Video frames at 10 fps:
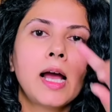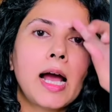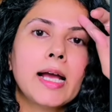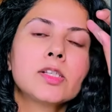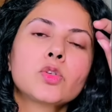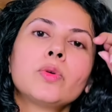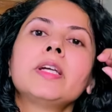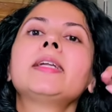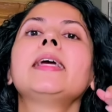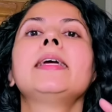I store
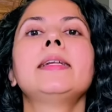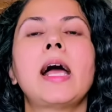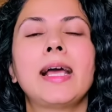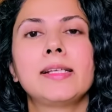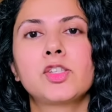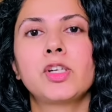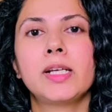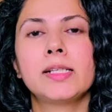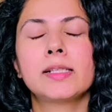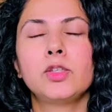it in ice
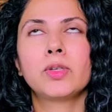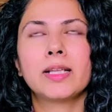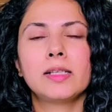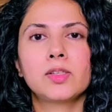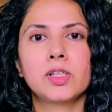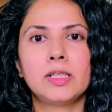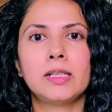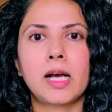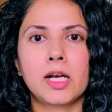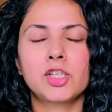trays. get these really
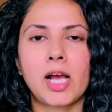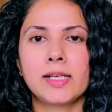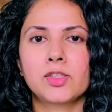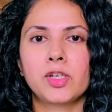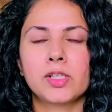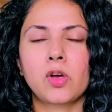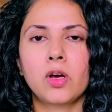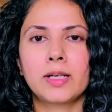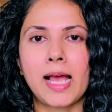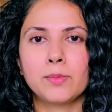large ice trays
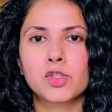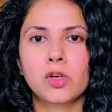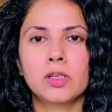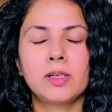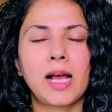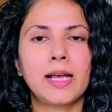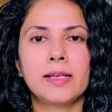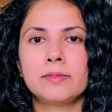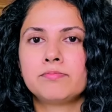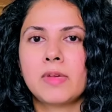on Amazon.
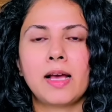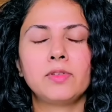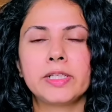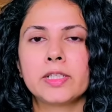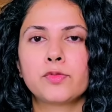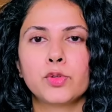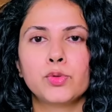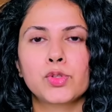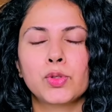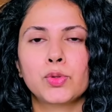I have linked it for
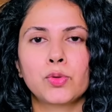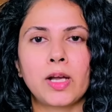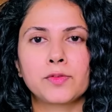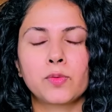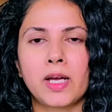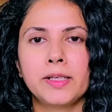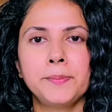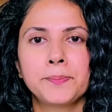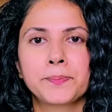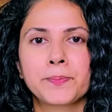you so you don't have to worry.
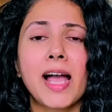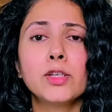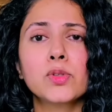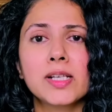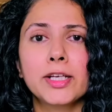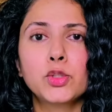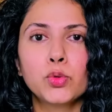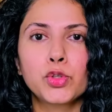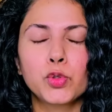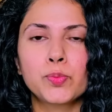I use like
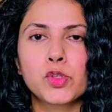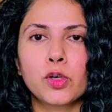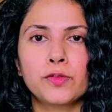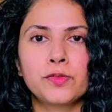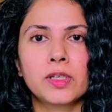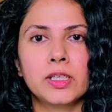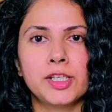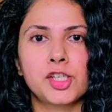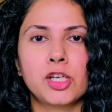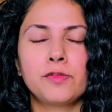2 cubes of
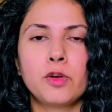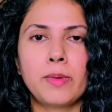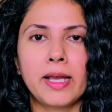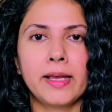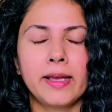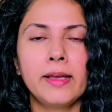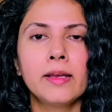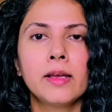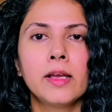conditioner for my hair.